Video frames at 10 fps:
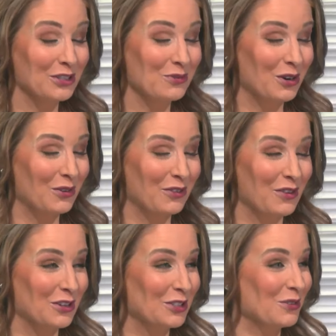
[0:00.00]
also work with
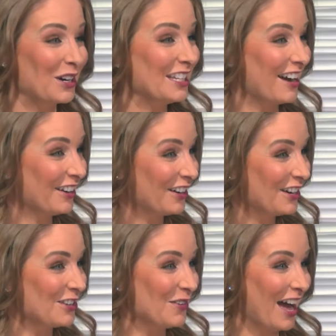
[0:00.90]
folks who are younger.
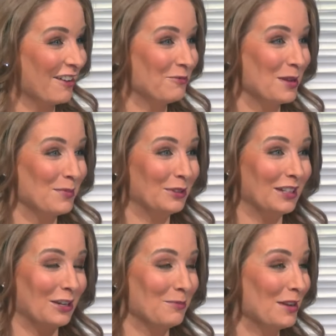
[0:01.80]
You have people
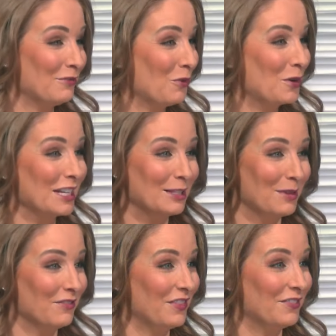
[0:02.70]
in their mid 40s,
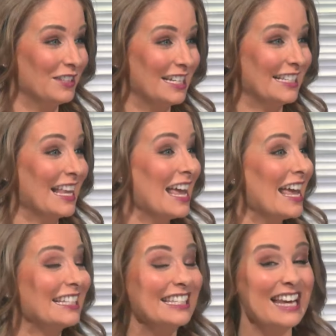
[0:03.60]
mid 50s.
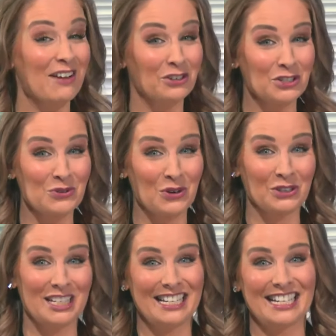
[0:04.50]
It's never too
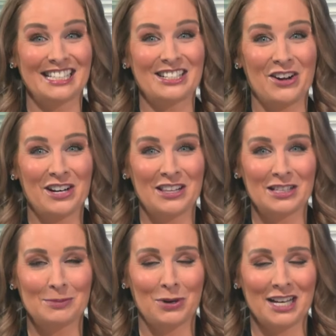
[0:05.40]
early to get started in
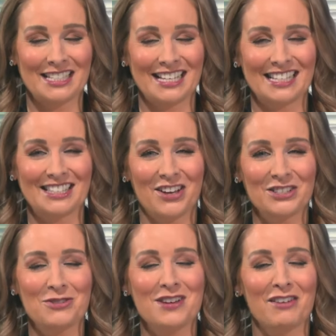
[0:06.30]
this process. It's
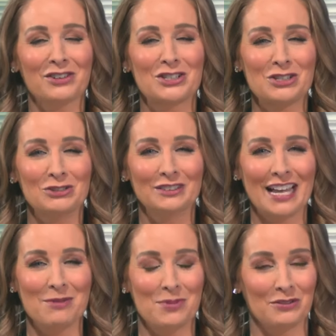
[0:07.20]
also never too
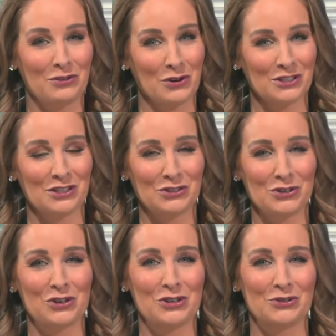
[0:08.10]
late, but of course, the
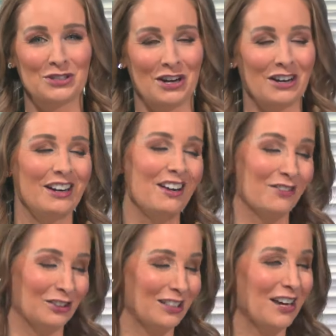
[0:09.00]
sooner you start,
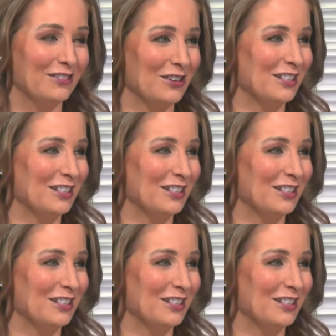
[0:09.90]
for a lot of